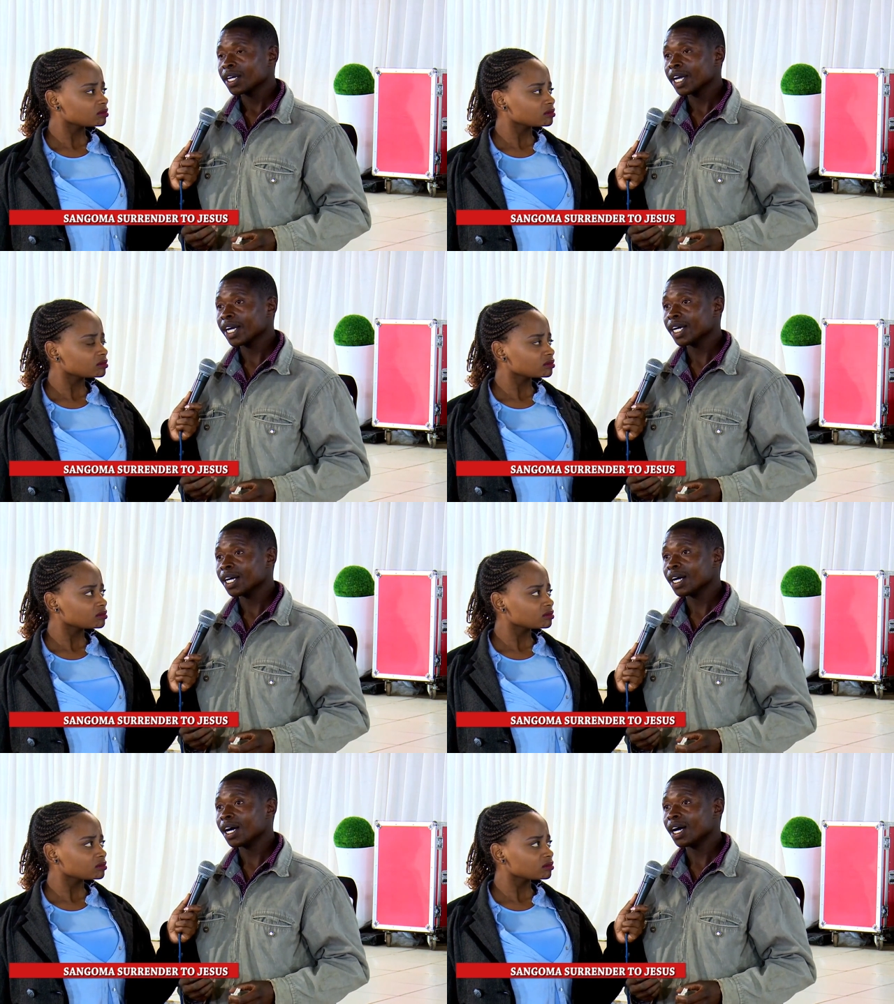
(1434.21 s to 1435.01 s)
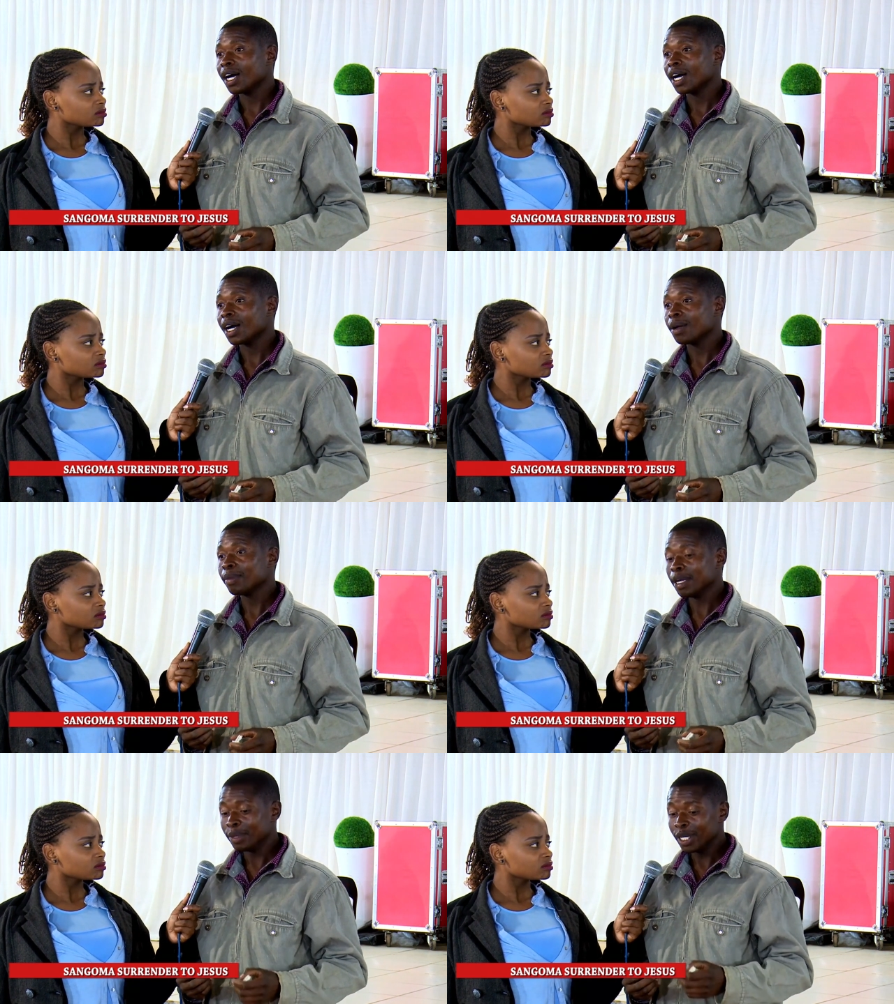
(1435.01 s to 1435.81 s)
Speaker 1: uh,
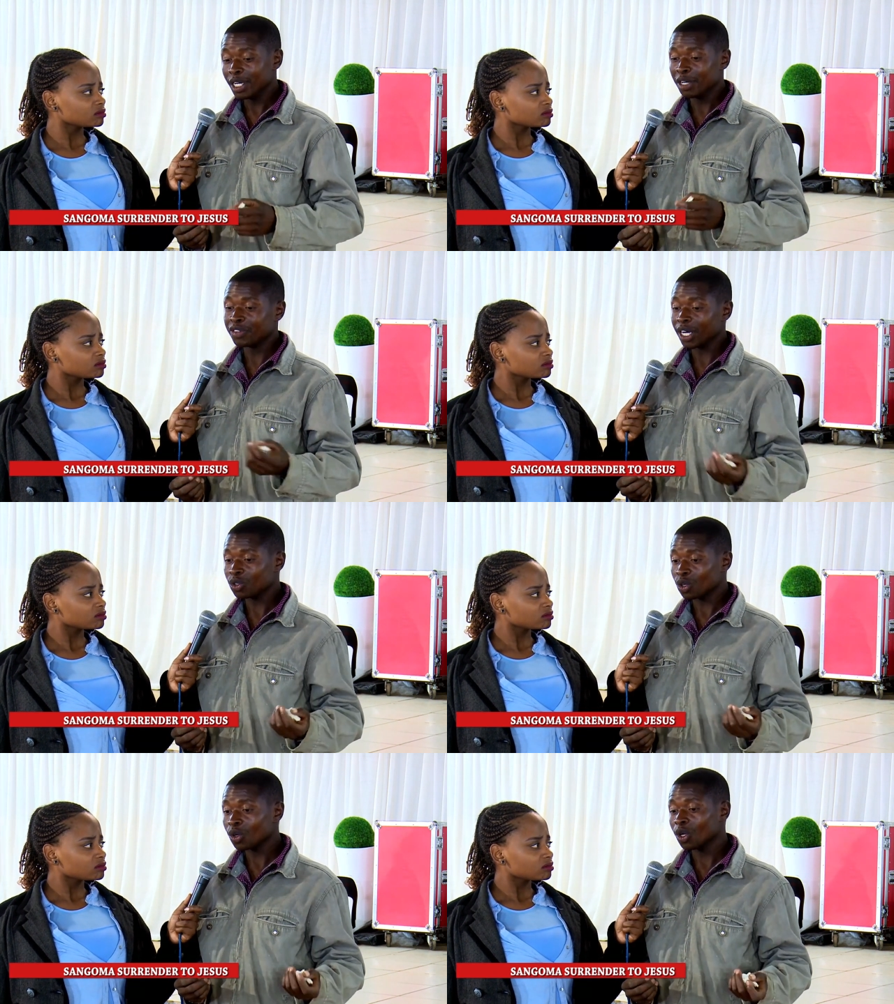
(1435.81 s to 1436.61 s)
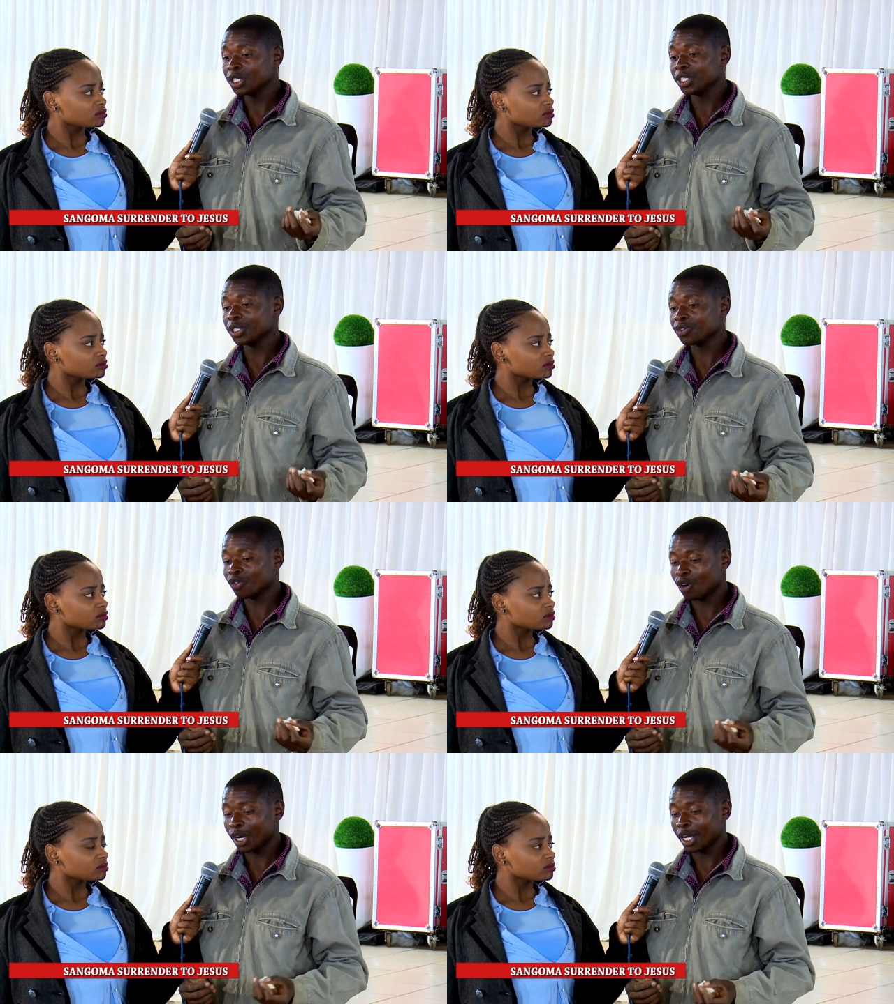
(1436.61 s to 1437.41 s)
maybe if that tokolosh is
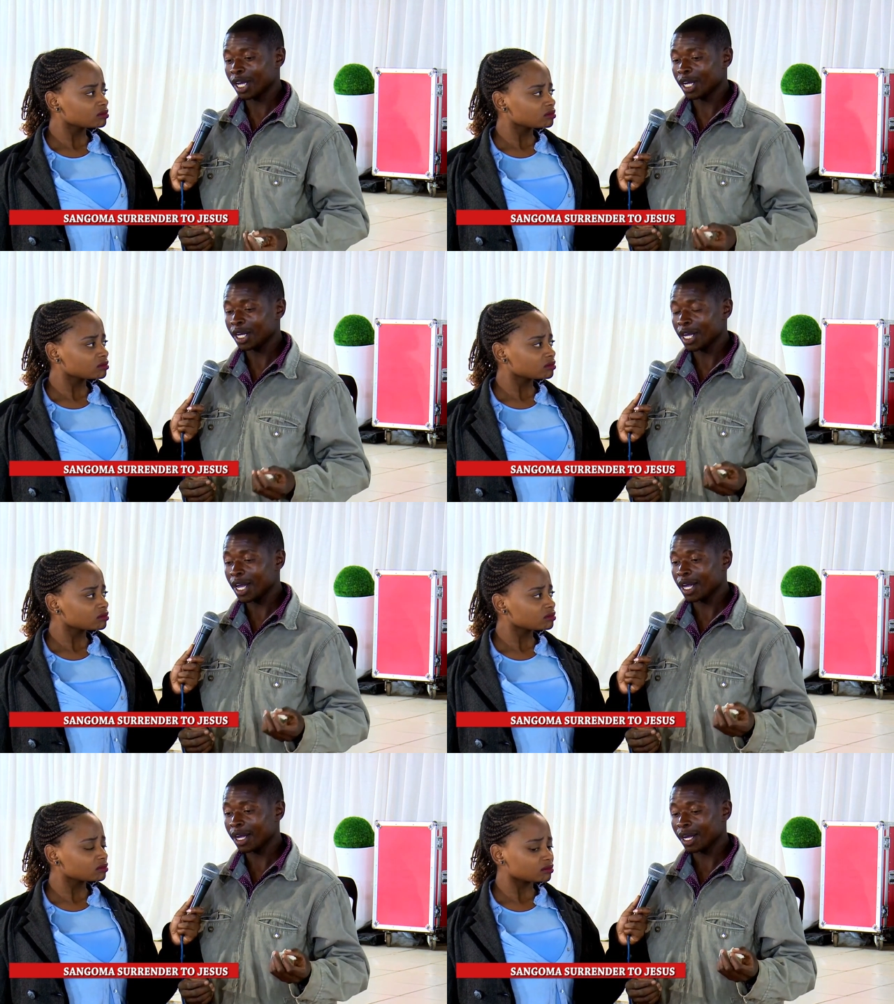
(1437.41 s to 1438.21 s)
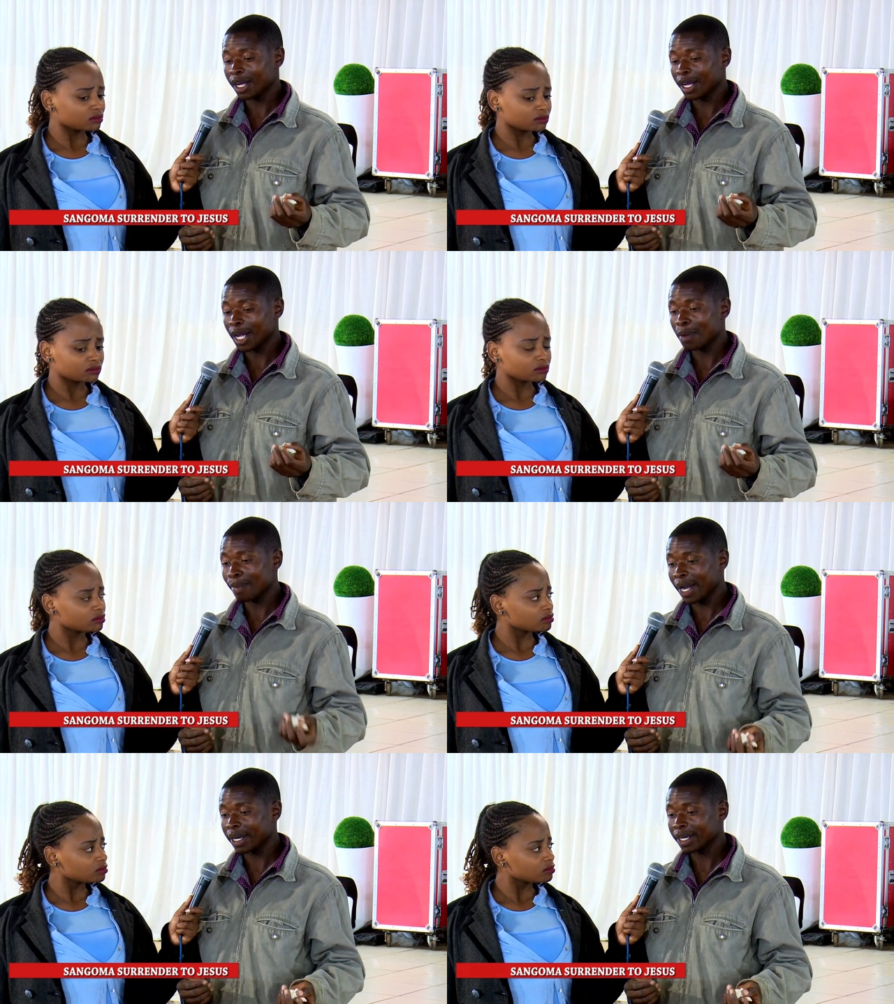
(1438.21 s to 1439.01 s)
for a, a, a
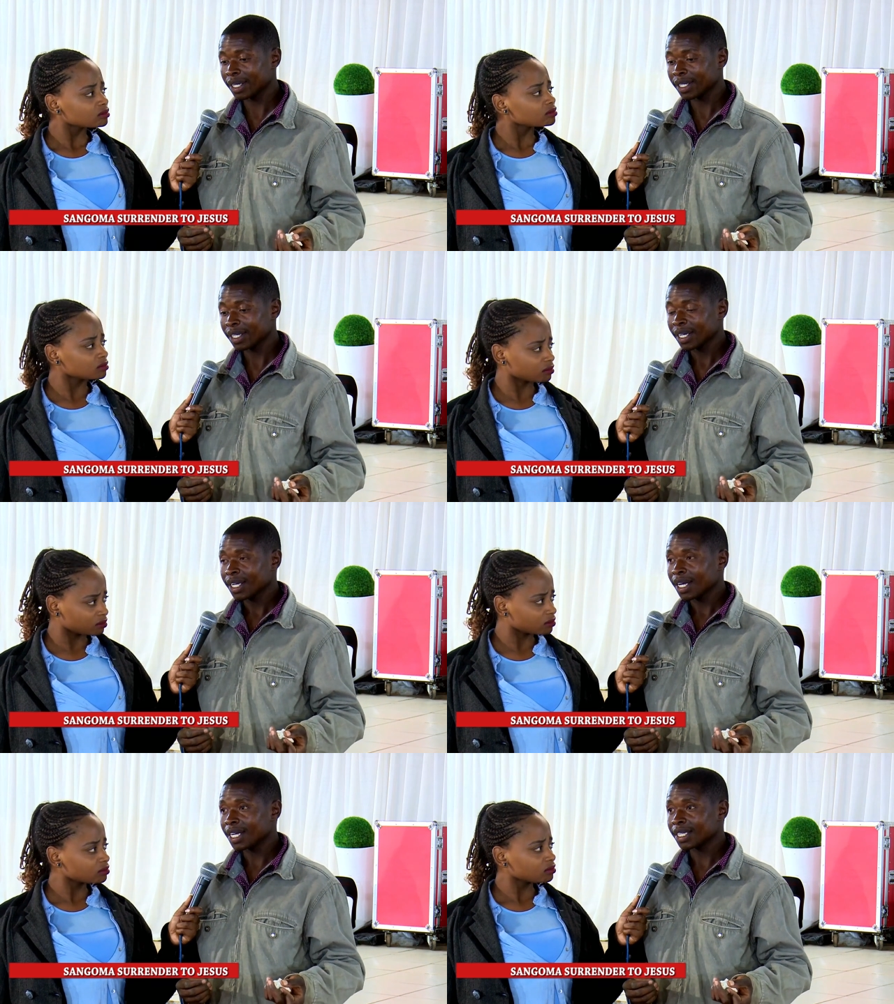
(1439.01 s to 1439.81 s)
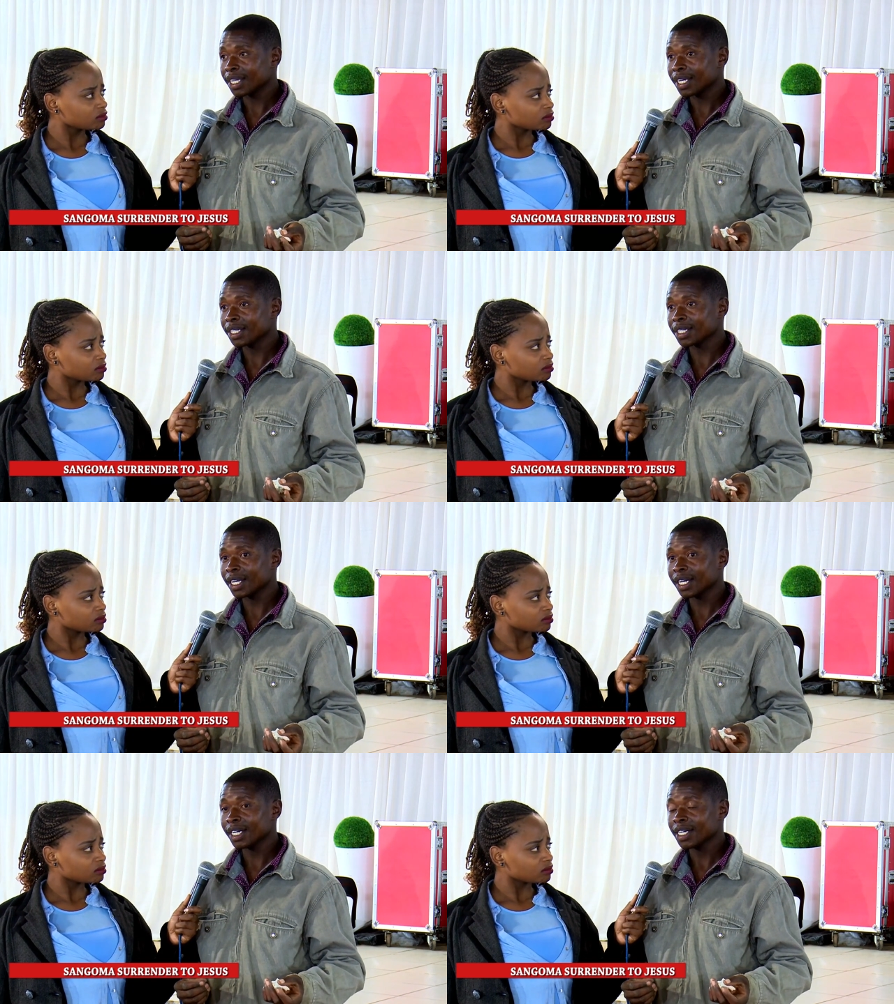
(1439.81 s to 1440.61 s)
man, mm-hmm. and then
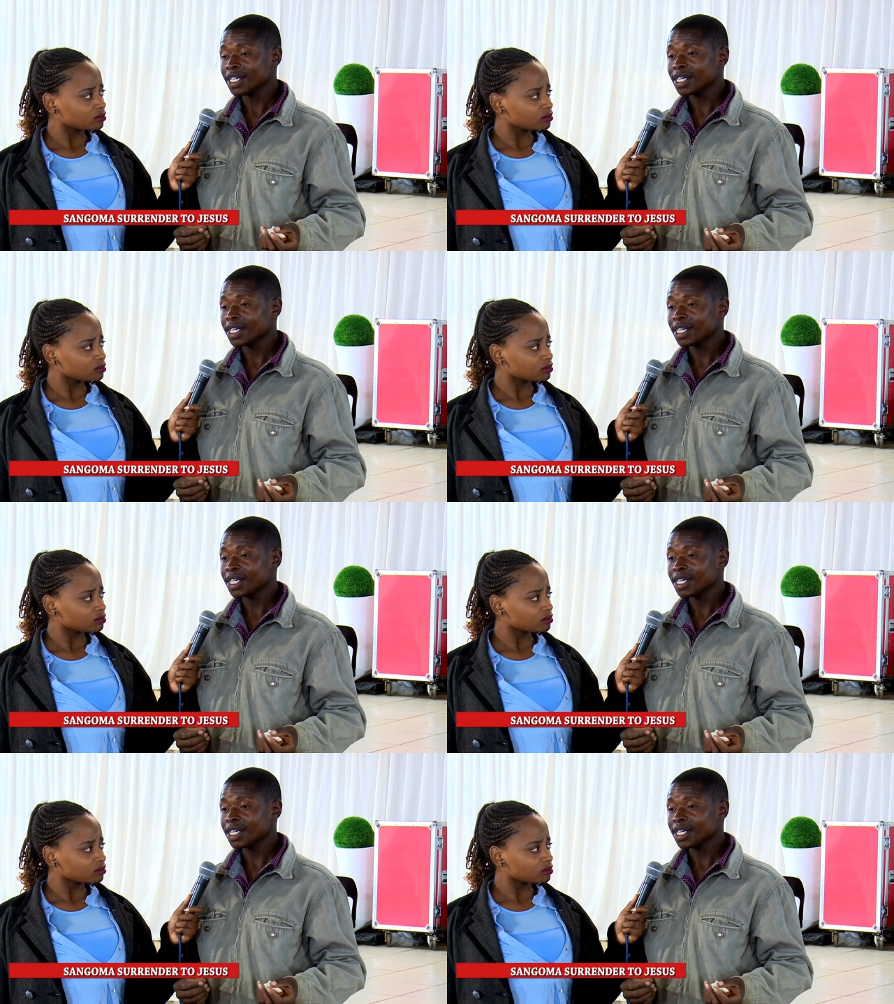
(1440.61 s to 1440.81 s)
uh,